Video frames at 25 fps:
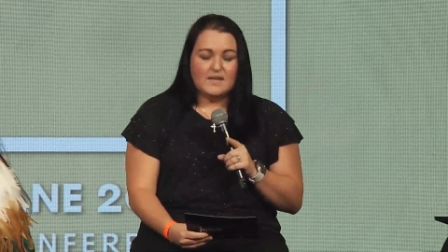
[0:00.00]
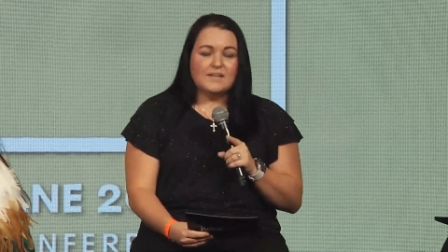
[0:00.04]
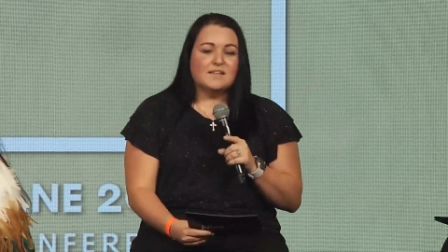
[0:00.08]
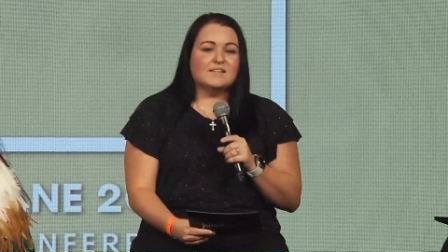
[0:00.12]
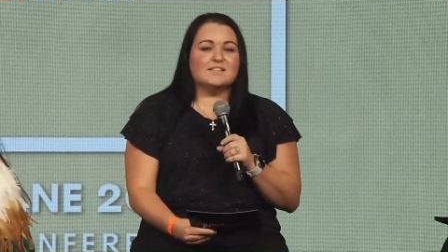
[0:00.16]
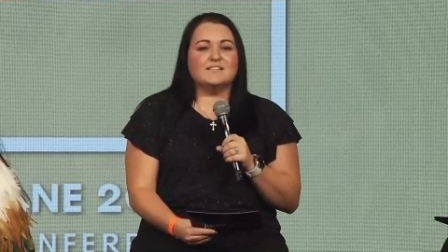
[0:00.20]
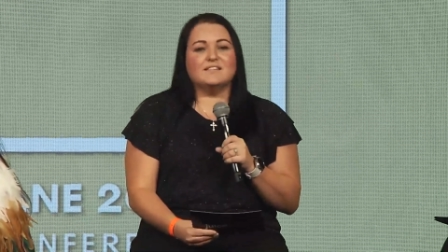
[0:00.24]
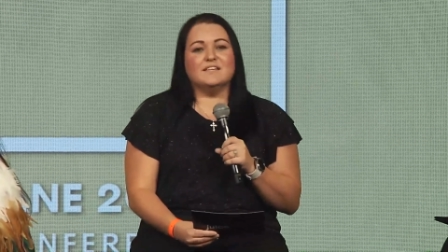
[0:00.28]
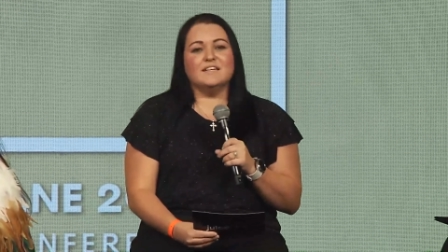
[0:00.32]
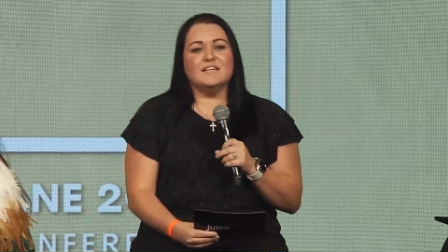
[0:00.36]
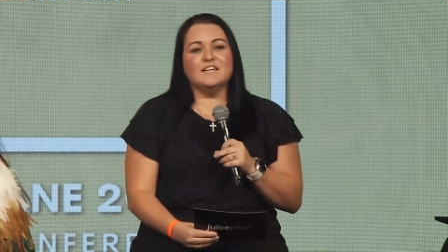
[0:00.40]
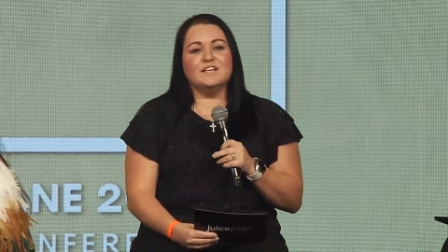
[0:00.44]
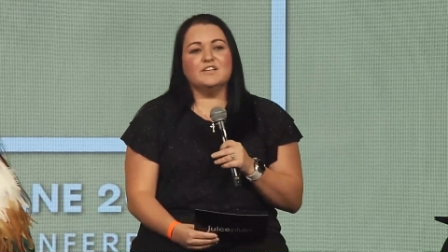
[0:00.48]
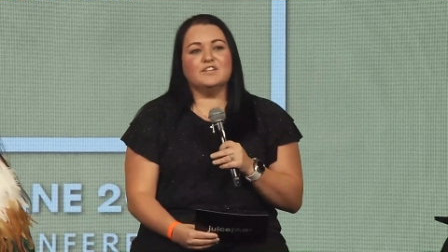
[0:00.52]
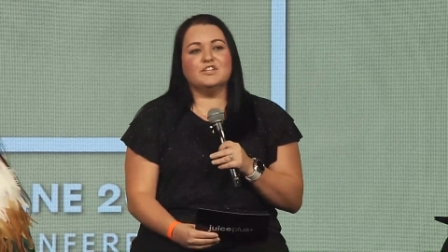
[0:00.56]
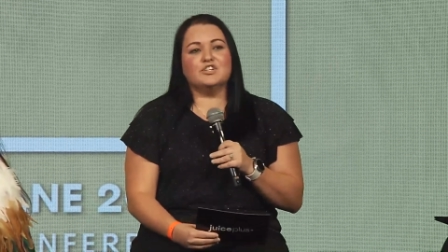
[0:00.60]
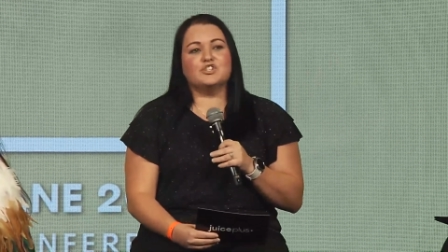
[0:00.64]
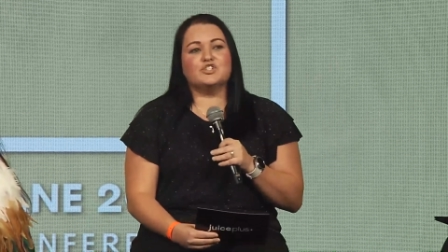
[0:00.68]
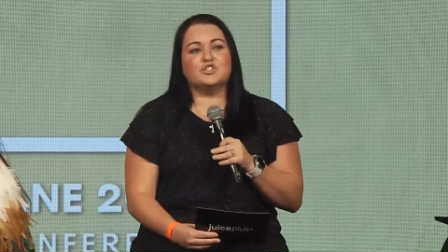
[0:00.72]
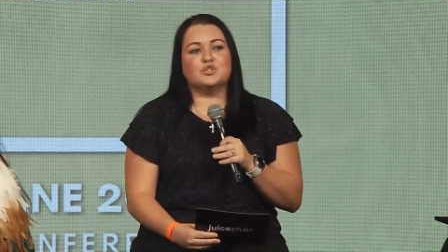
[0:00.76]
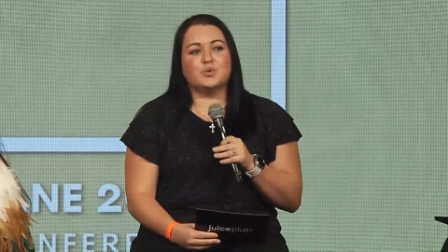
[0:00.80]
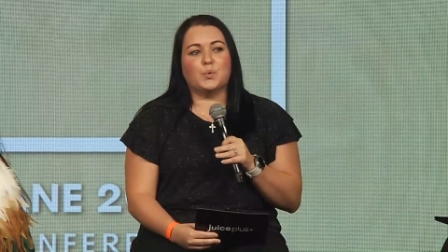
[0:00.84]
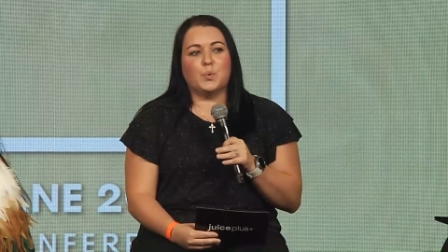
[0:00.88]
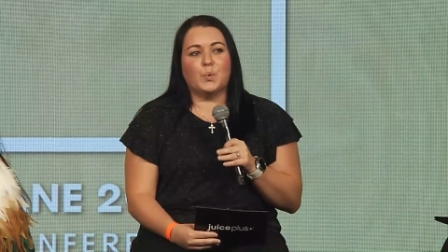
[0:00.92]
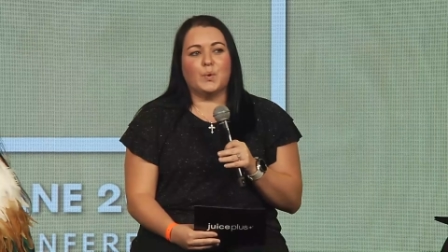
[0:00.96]
Seeing the
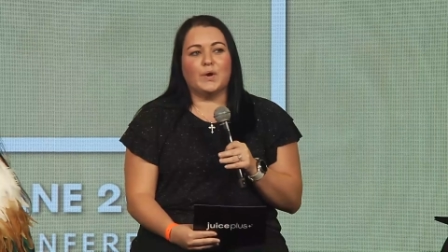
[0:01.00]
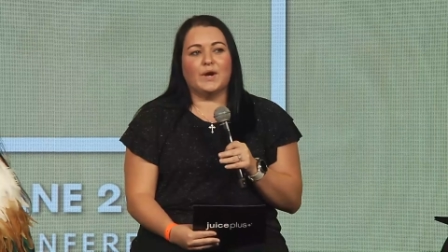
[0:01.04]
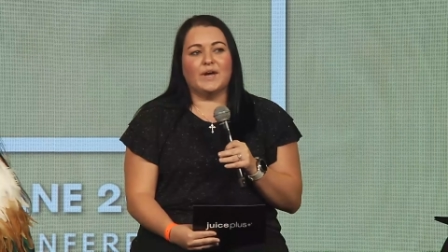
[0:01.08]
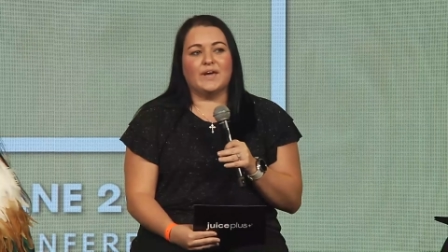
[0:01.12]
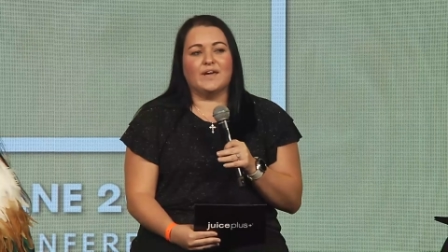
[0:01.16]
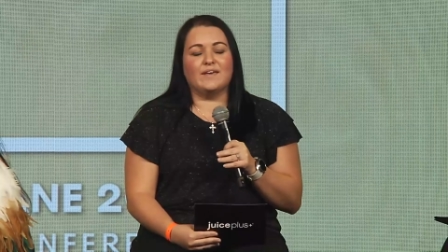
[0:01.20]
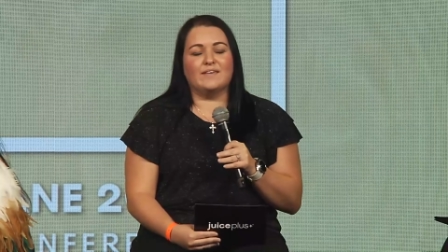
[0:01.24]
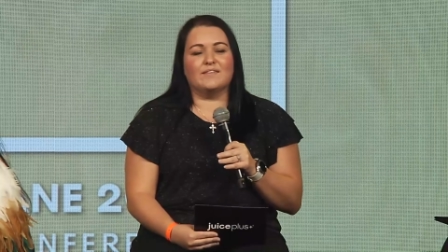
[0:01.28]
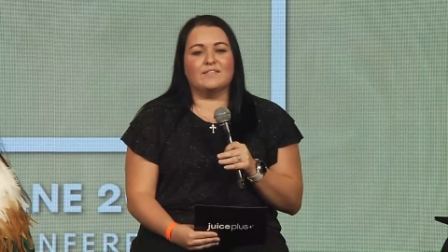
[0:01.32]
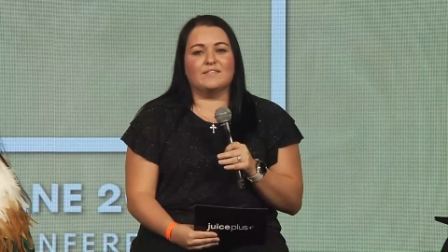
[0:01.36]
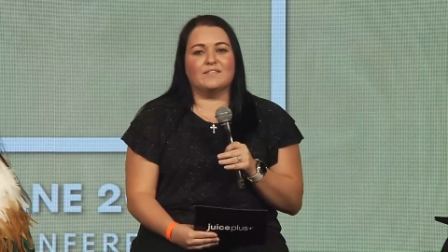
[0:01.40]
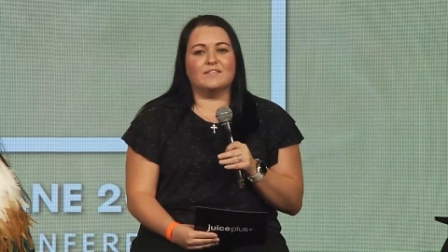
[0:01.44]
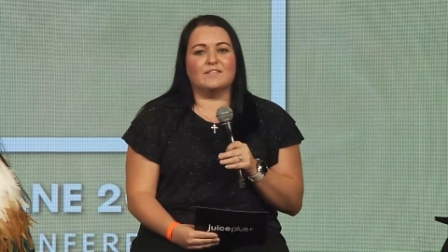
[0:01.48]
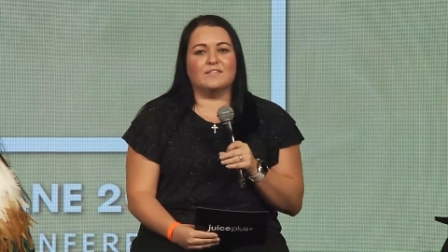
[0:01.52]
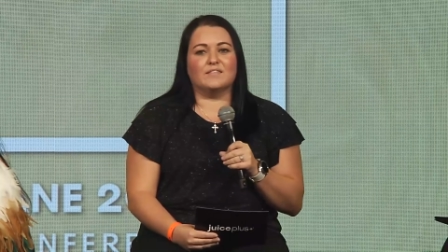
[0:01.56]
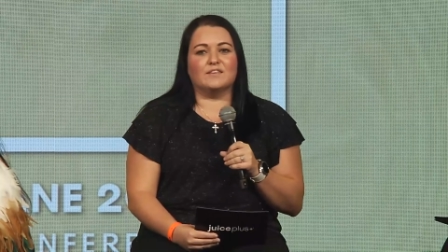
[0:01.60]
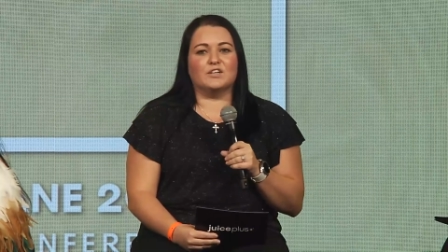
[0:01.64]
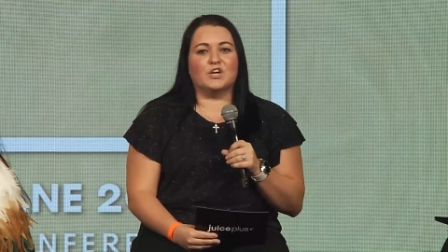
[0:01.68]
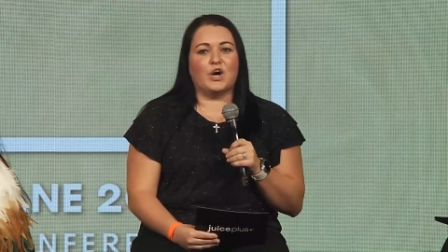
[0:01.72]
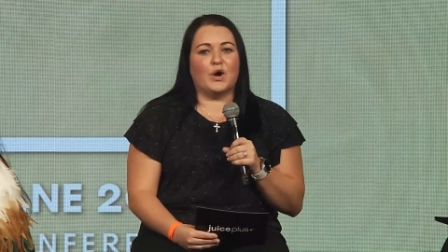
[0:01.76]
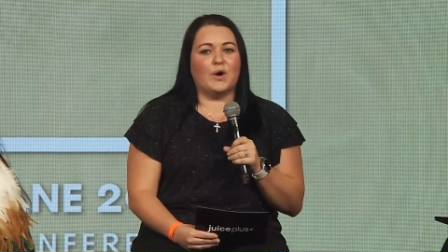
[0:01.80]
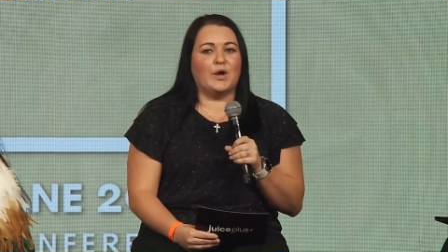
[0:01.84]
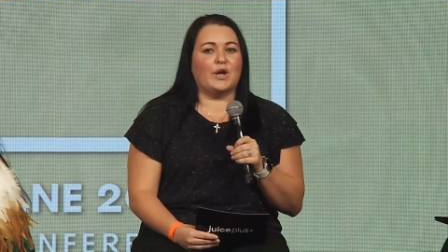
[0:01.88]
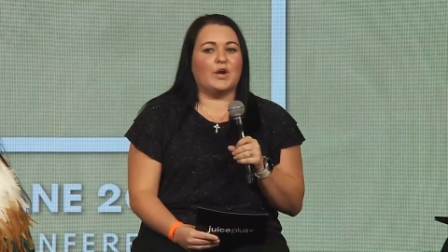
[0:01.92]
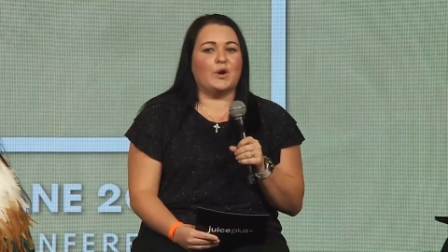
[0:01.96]
joy
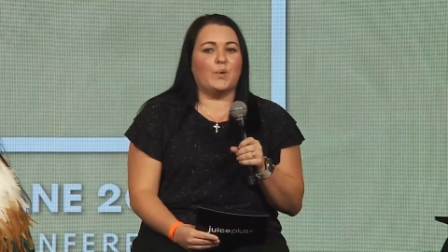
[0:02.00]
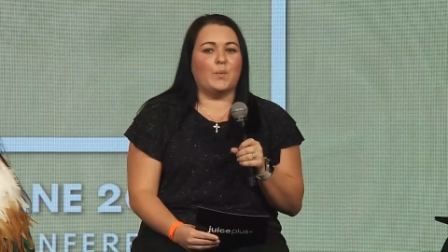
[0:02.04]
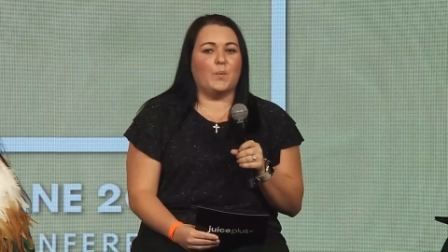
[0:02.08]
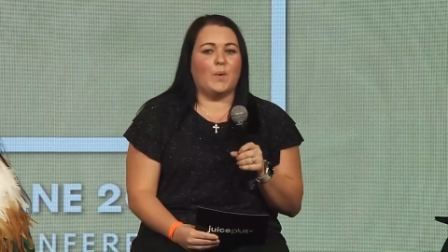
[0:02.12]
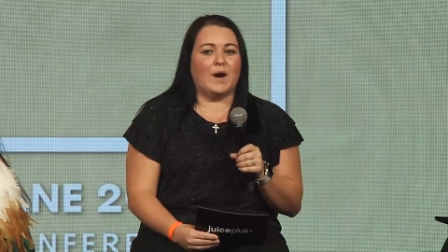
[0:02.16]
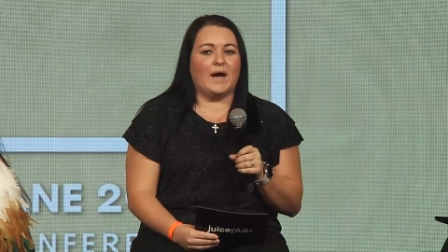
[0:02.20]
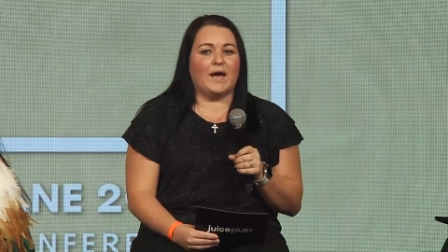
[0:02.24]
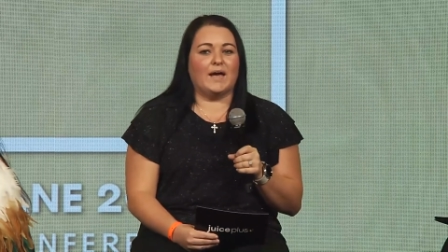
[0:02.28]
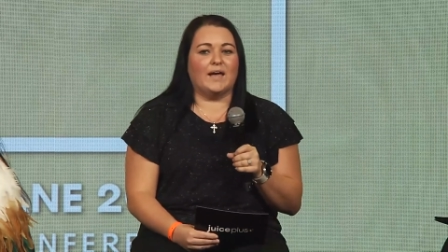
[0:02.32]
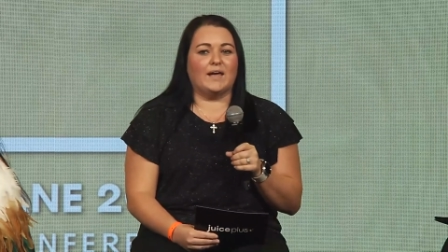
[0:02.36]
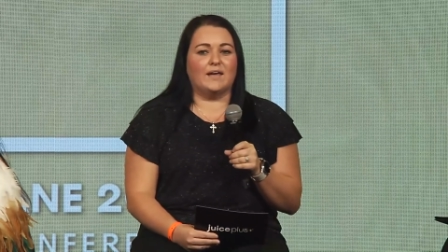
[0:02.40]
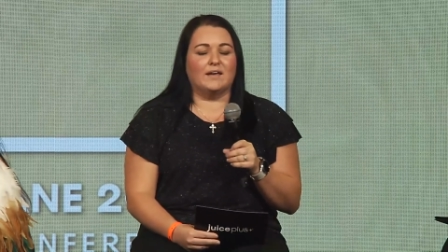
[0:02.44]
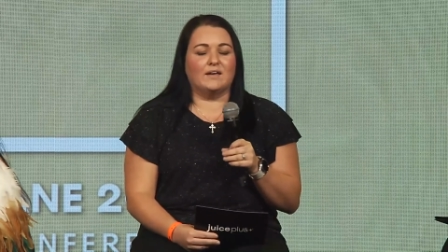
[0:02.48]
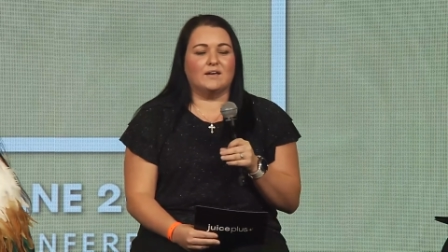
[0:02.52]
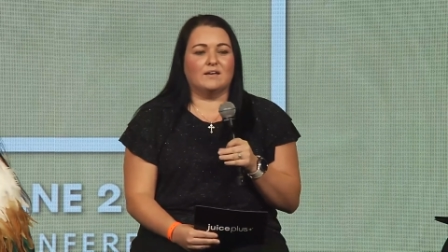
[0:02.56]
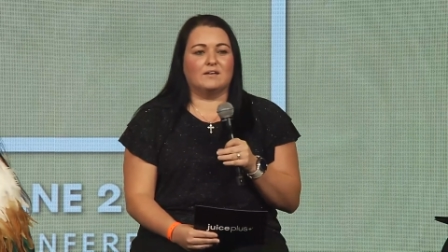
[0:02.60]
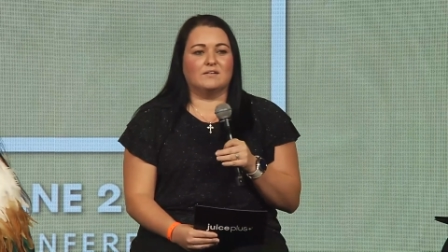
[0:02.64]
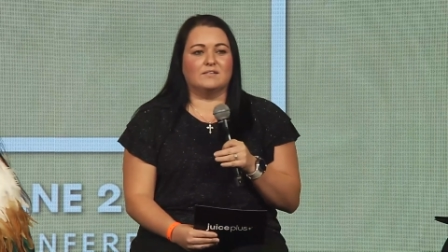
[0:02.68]
going away